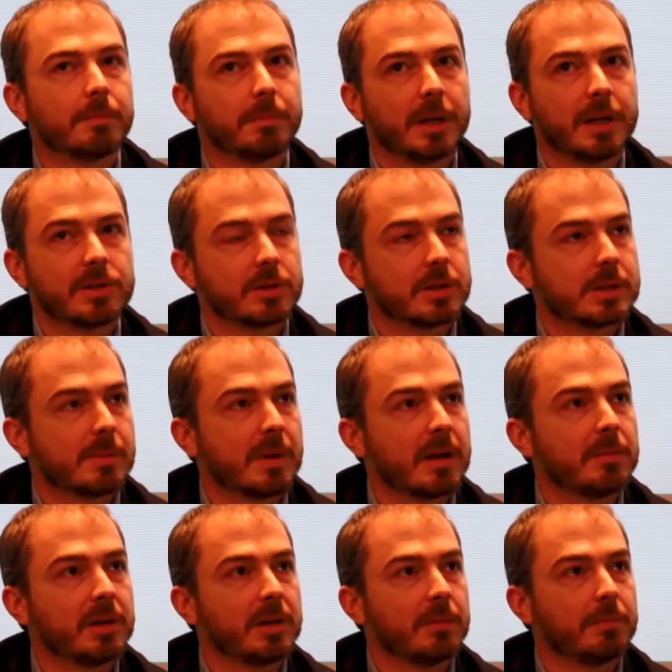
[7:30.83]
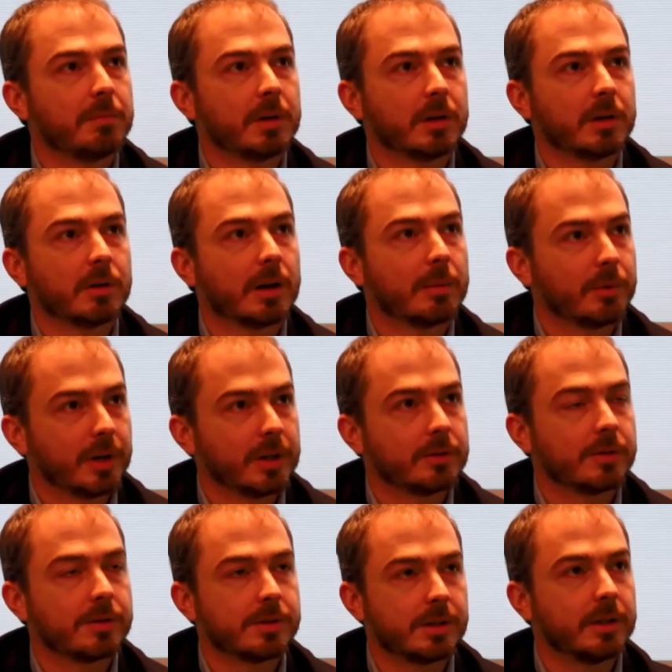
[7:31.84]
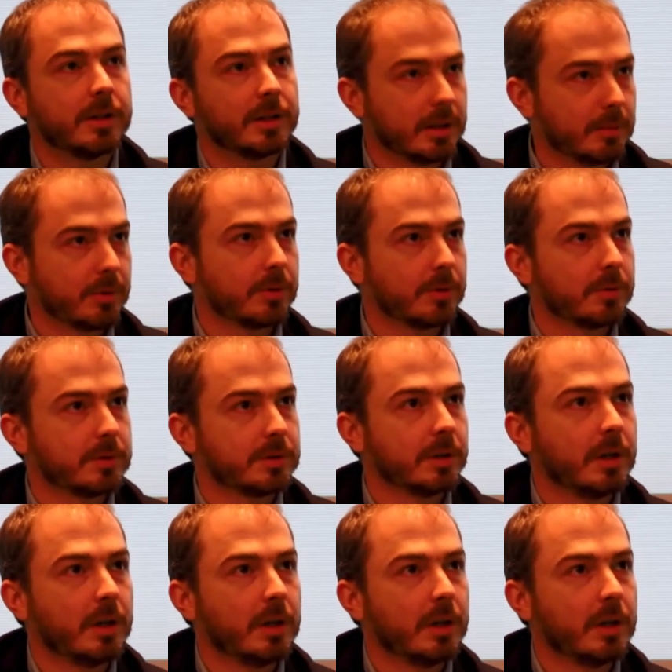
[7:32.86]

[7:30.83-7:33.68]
patients, many collaborators in the neighborhood,